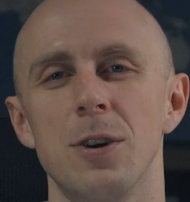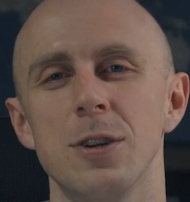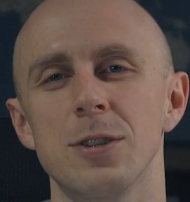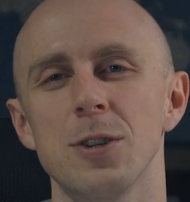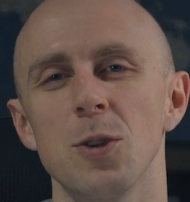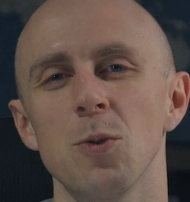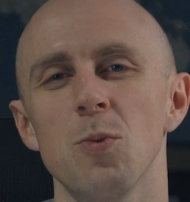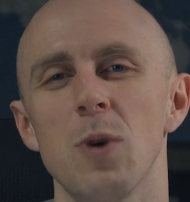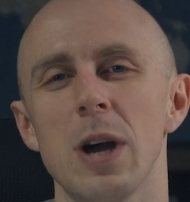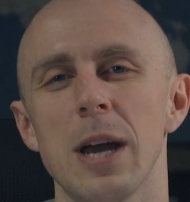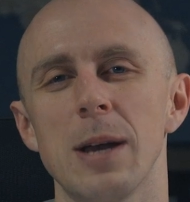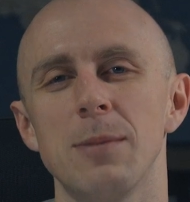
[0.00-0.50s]

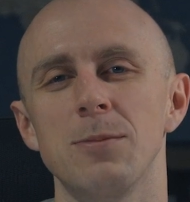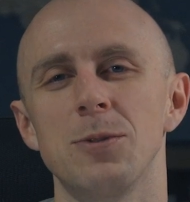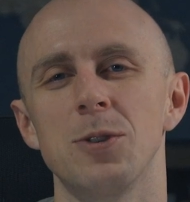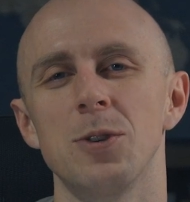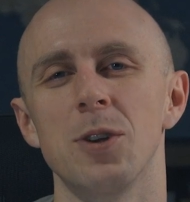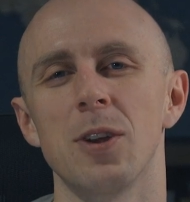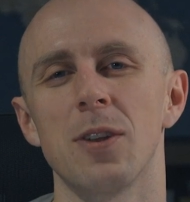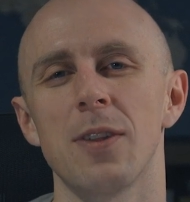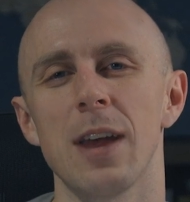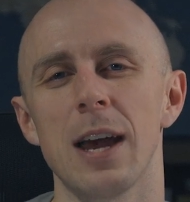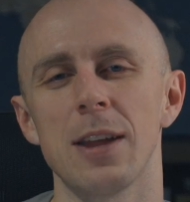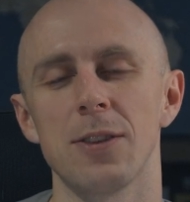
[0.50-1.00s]
reason why I'm
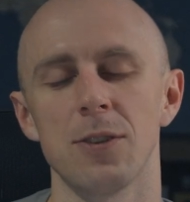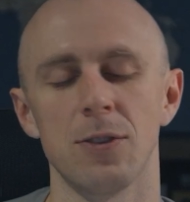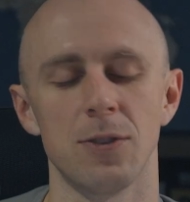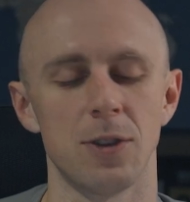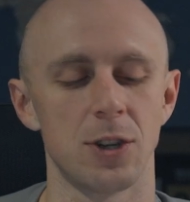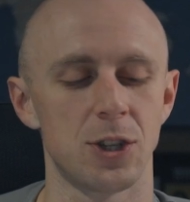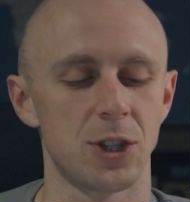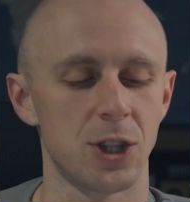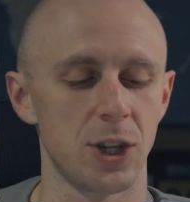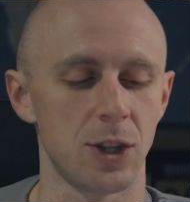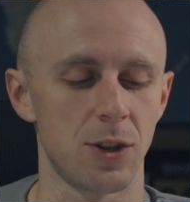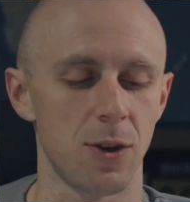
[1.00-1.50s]
doing that on
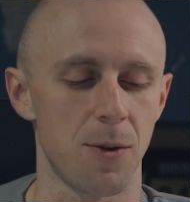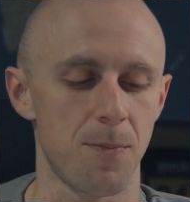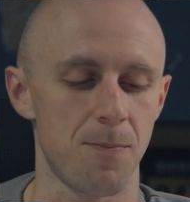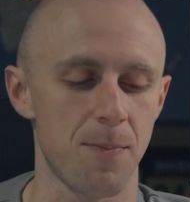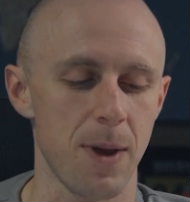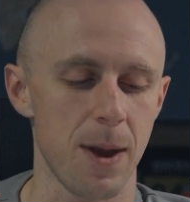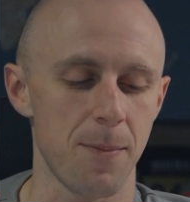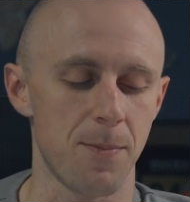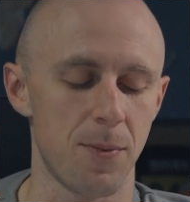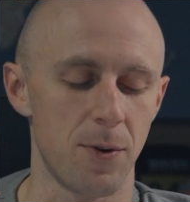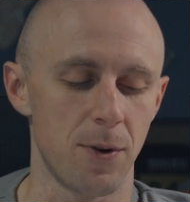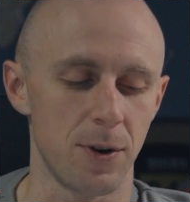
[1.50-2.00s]
the sheet of
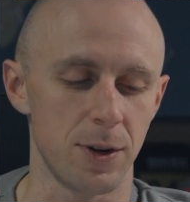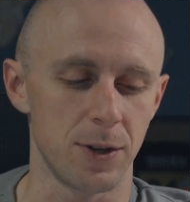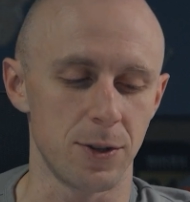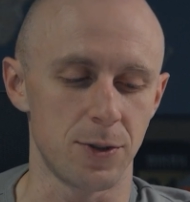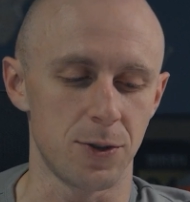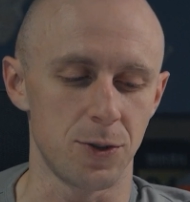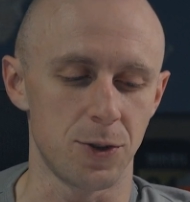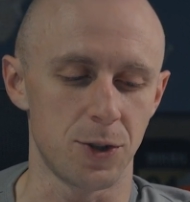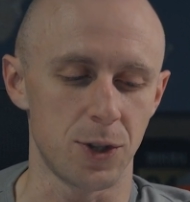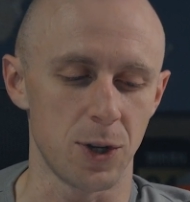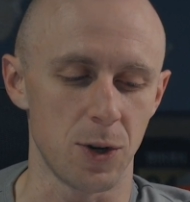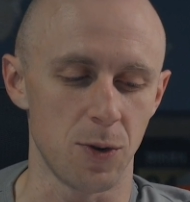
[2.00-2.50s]
paper is
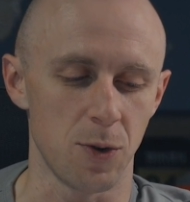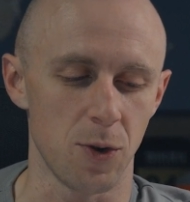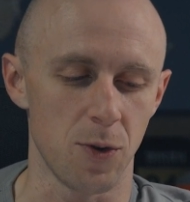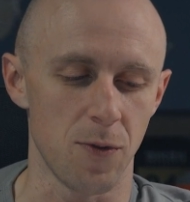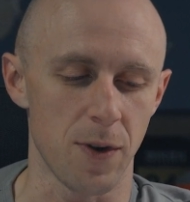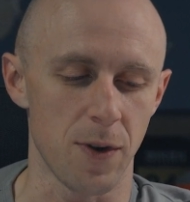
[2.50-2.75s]
to show you